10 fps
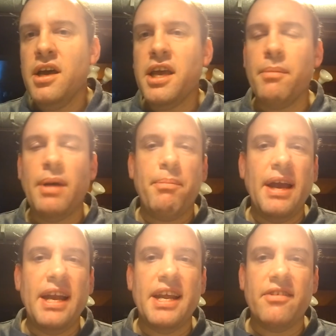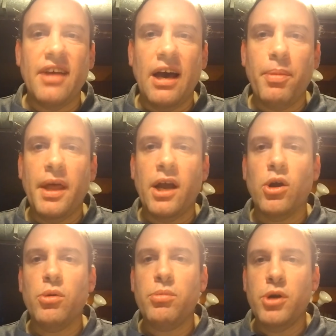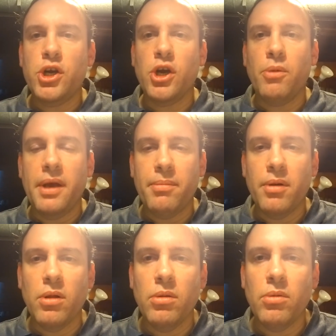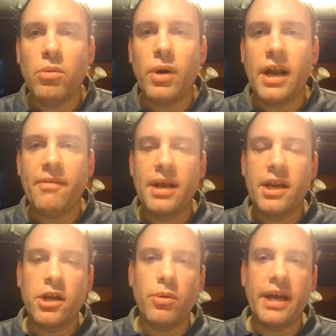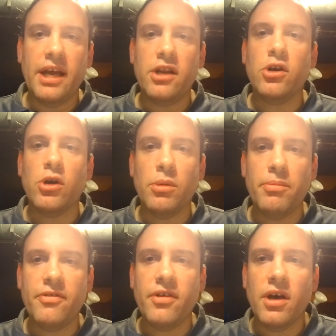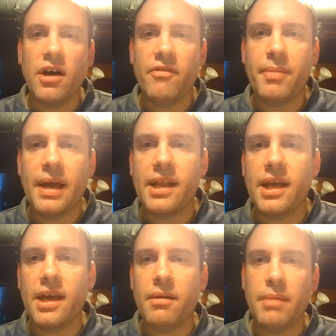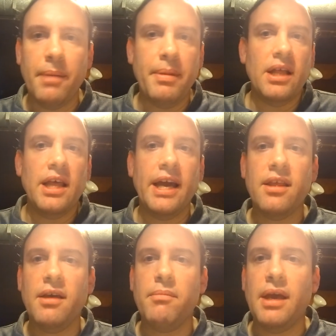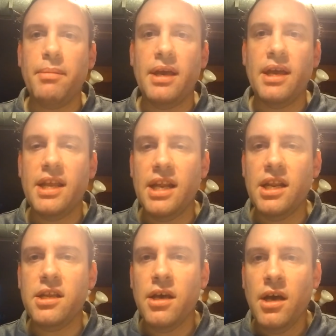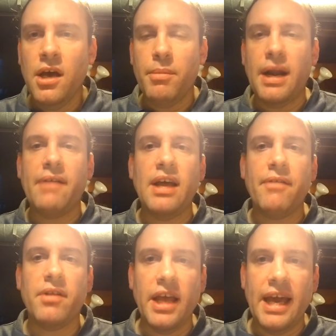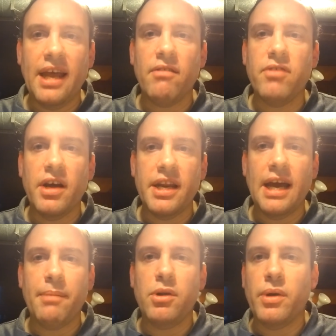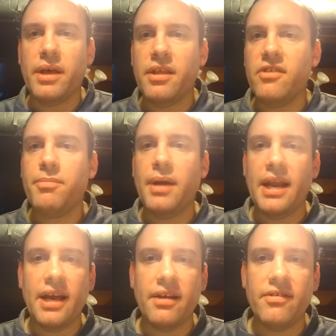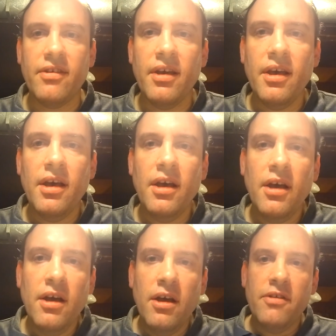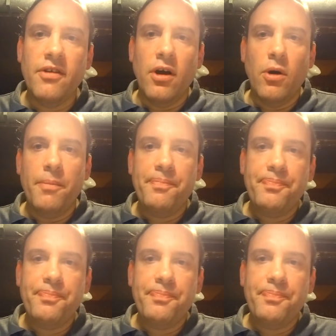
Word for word: get my paintings out there, show people what I've been doing in terms of painting. Maybe you liked it, maybe you didn't, but I've definitely had a fun time doing these paintings. So